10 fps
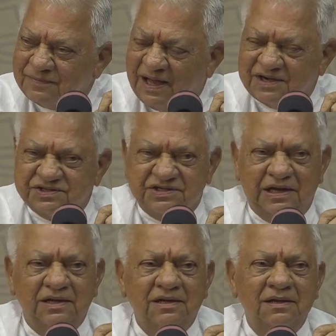
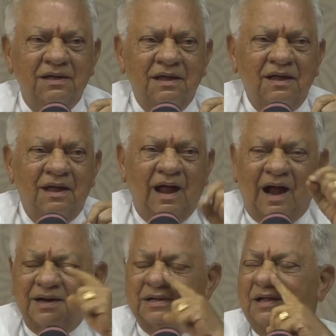Maharshi.
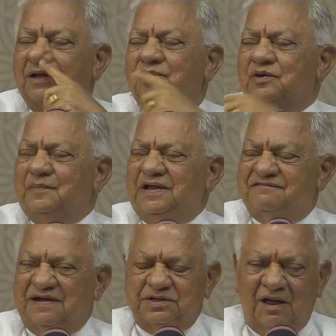And
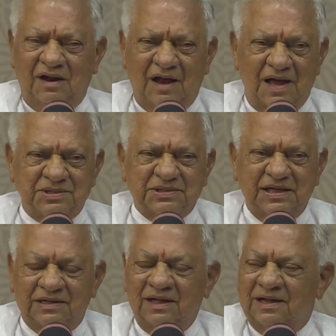Rukmini went on
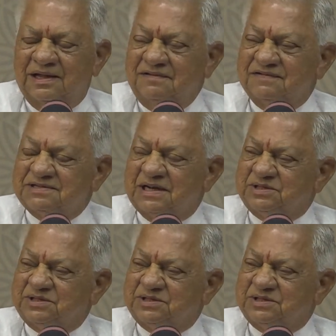asking. He was